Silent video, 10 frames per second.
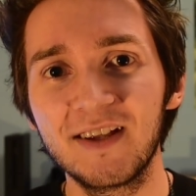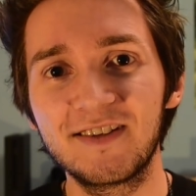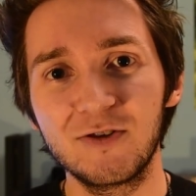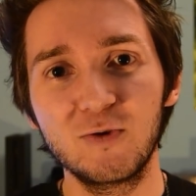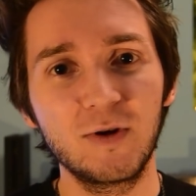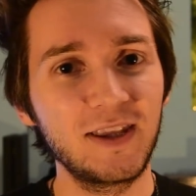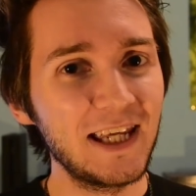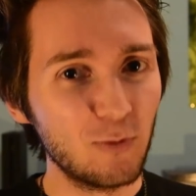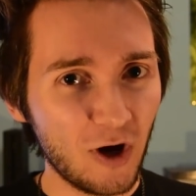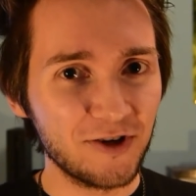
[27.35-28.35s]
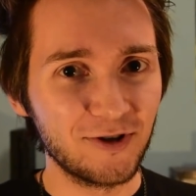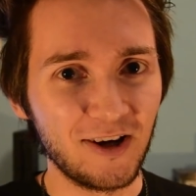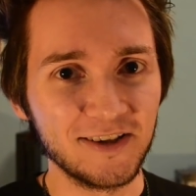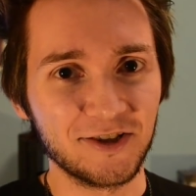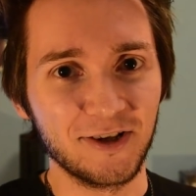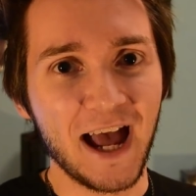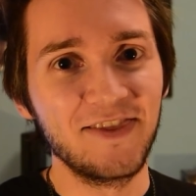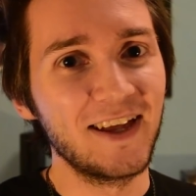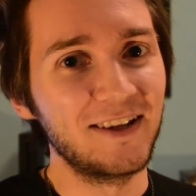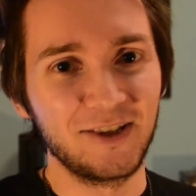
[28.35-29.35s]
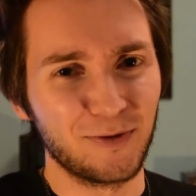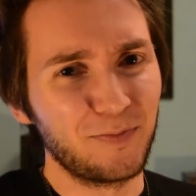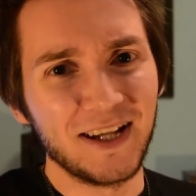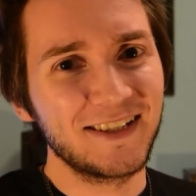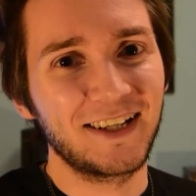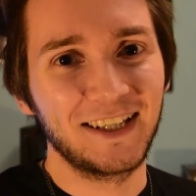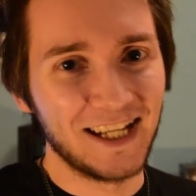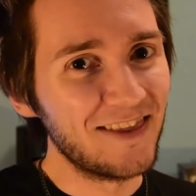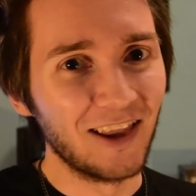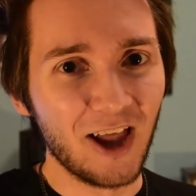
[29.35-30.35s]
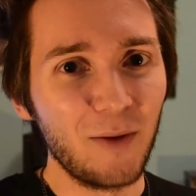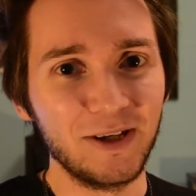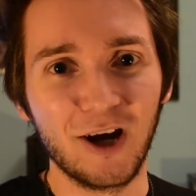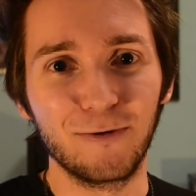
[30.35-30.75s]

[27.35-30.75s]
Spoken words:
to the water altar, and then you're basically in the lobby